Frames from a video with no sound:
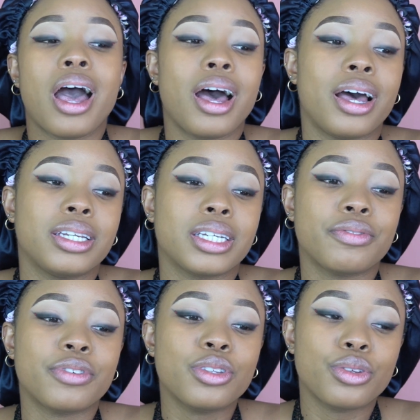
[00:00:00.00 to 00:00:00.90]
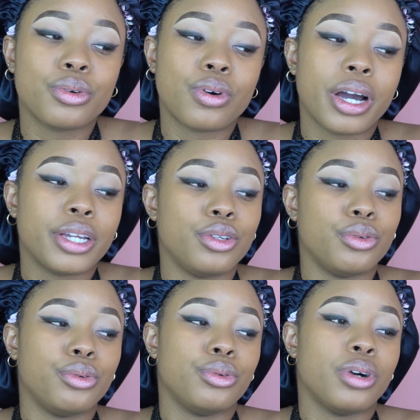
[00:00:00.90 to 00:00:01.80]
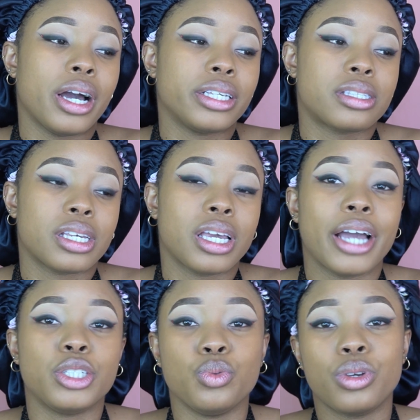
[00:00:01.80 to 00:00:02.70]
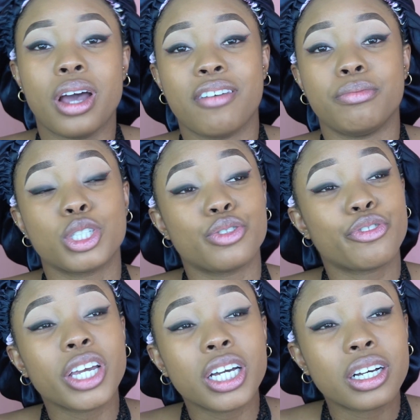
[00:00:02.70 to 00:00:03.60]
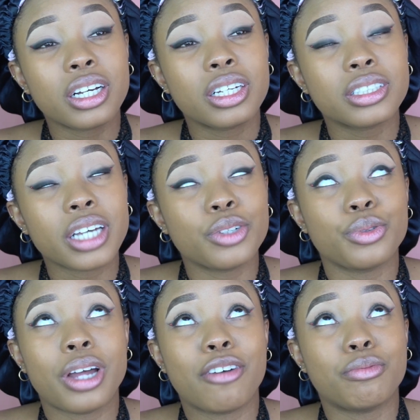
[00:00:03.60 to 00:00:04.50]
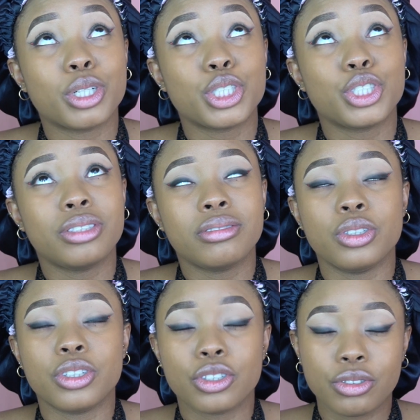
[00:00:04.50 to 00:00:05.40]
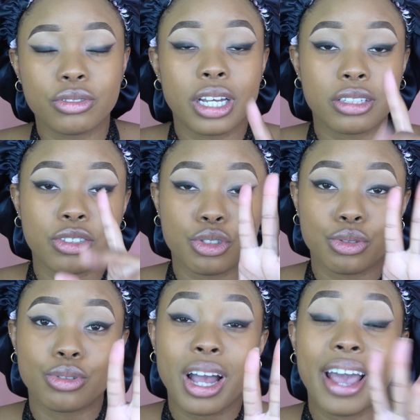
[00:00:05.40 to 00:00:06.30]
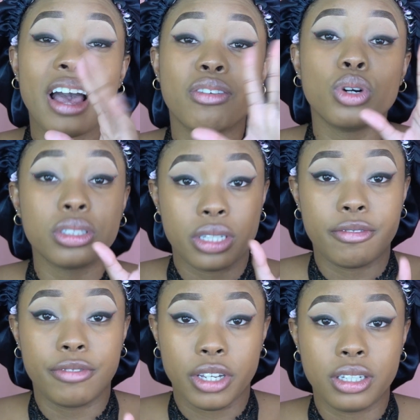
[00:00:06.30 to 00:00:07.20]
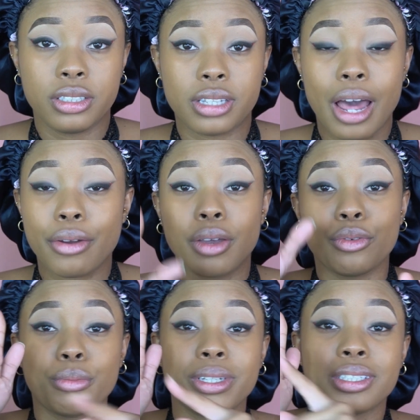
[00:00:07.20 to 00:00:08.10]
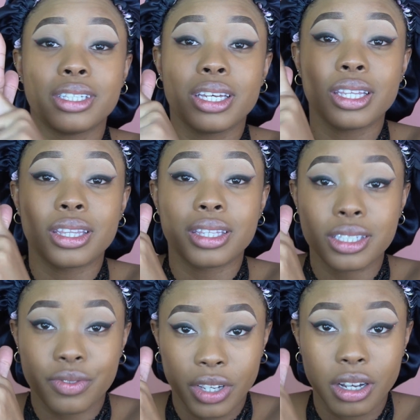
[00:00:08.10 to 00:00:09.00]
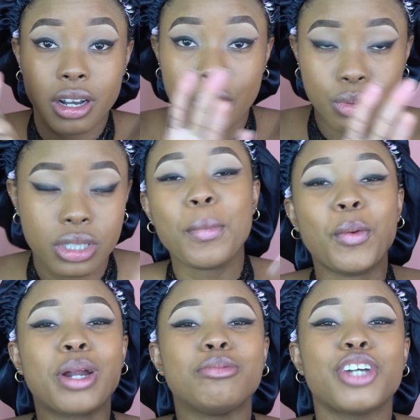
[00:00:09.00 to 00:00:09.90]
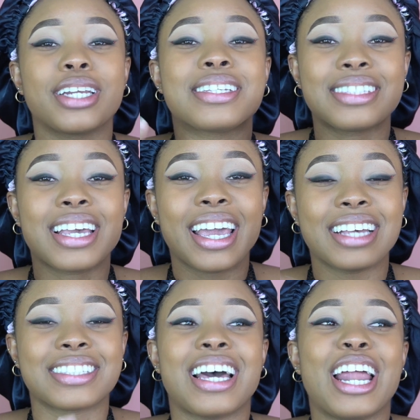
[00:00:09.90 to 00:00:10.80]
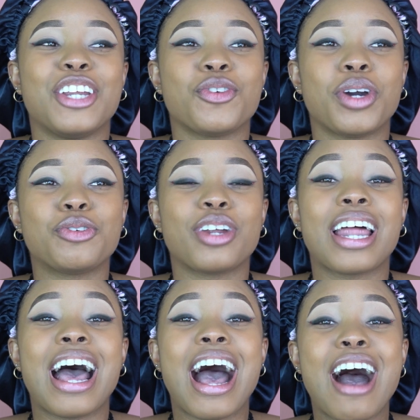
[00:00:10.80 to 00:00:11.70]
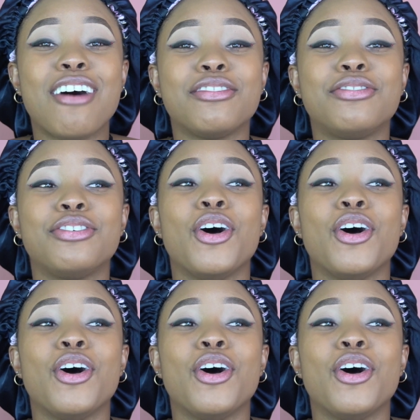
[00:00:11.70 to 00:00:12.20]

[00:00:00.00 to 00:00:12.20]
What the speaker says: And even though I know I say I don't have much fingers, I don't have much. No, that's not true. I have all 10 fingers. I don't care what nobody say, this finger counts. But what I'm trying to say is that I know I do not have